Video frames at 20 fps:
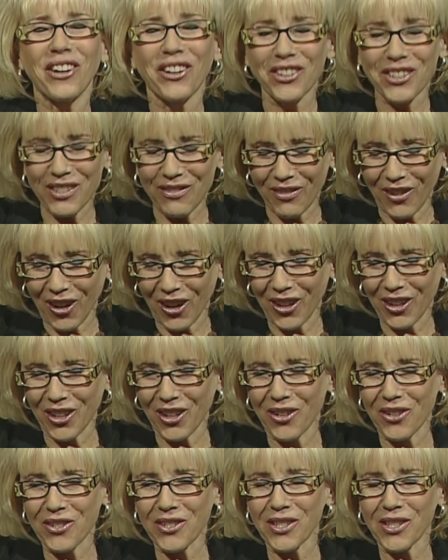Wells
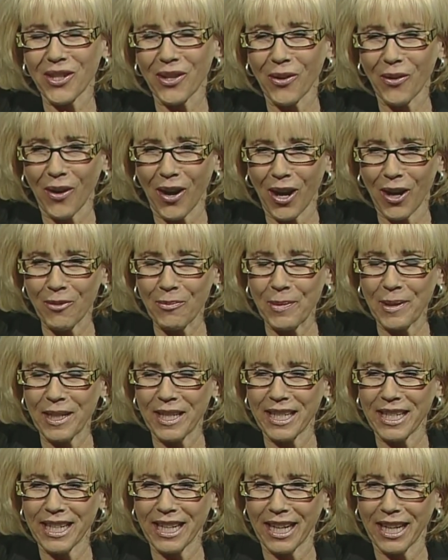Fargo. So I'll
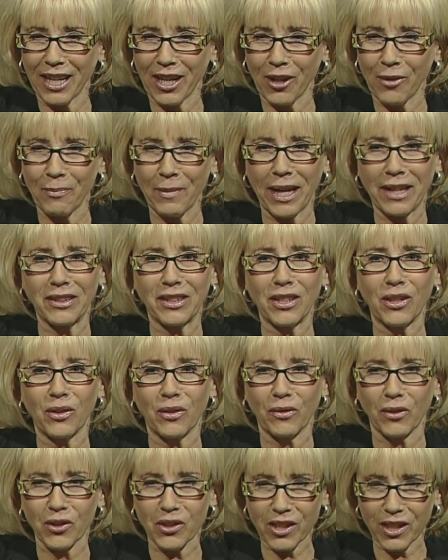be yeah. um, at the
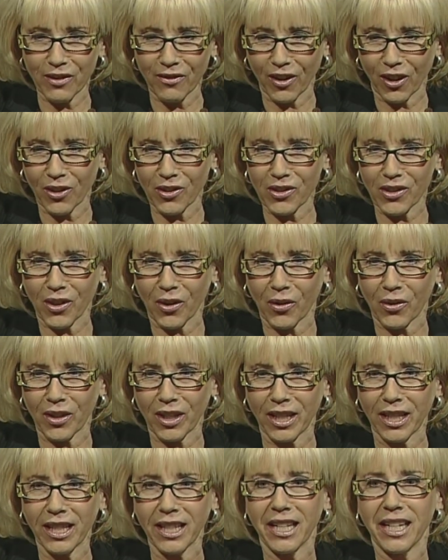University of
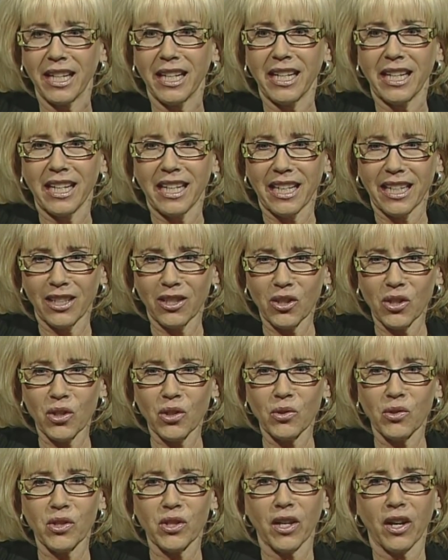Arizona in
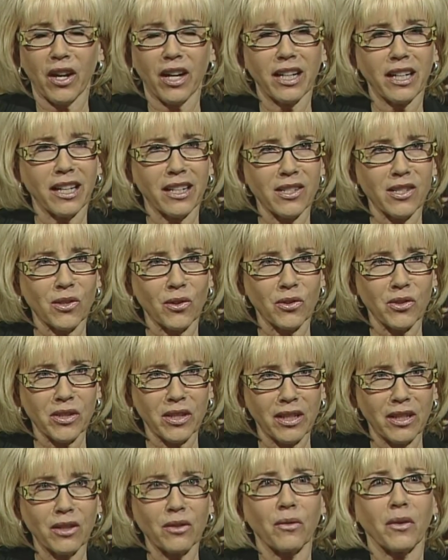Tucson as their
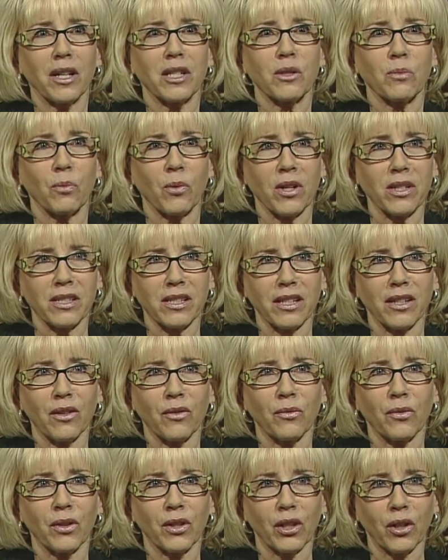senior vice
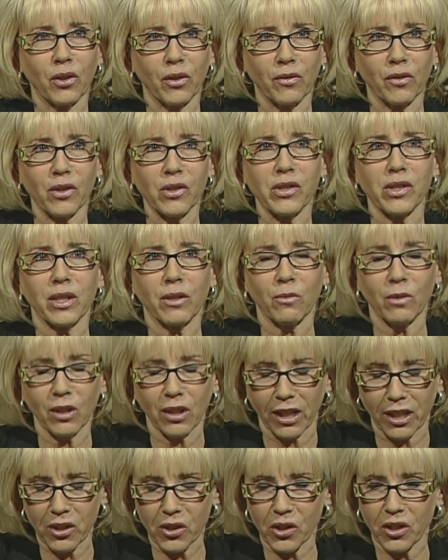president for university
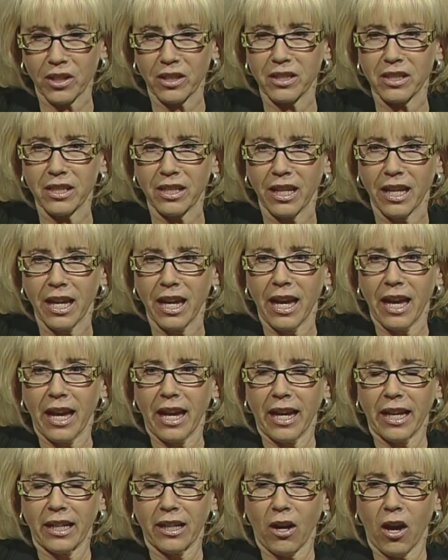relations,
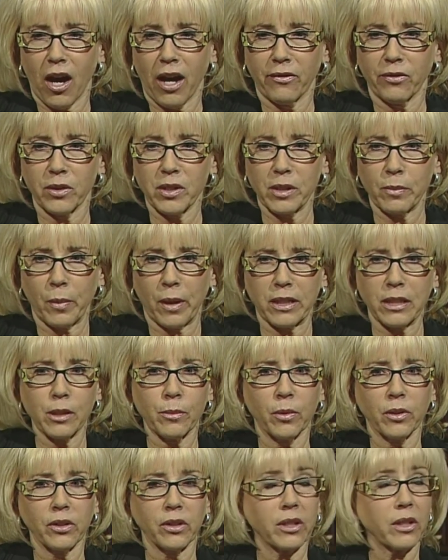and I'll have
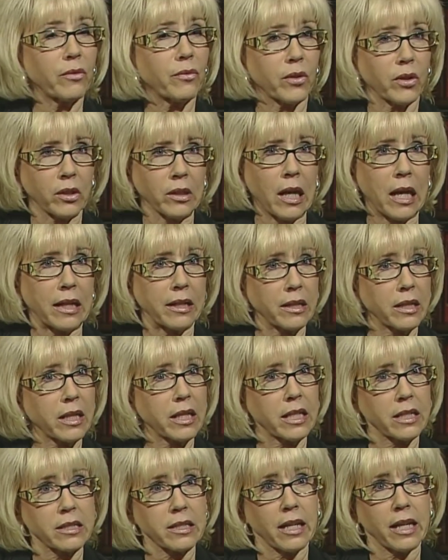responsibility for a lot of
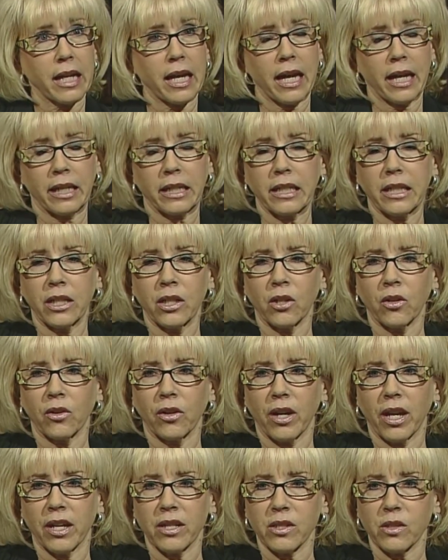things I had
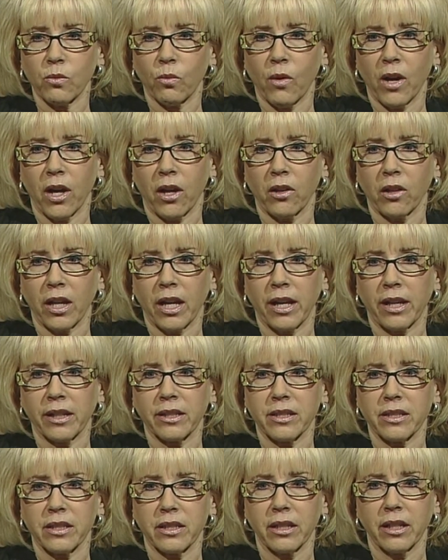here as well
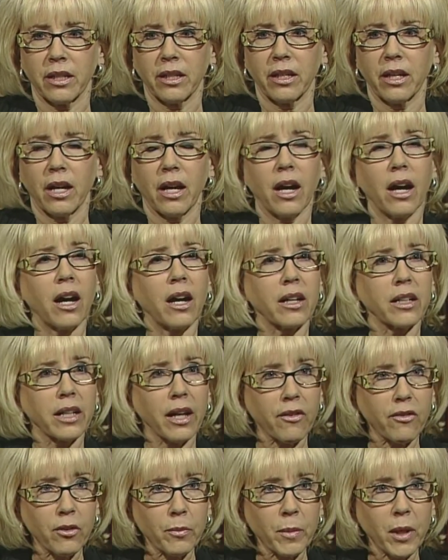as. Uh,
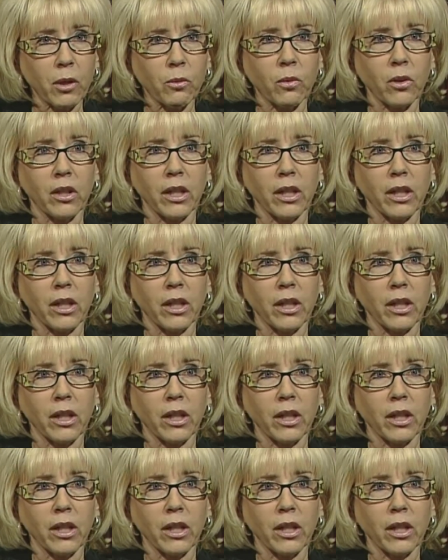government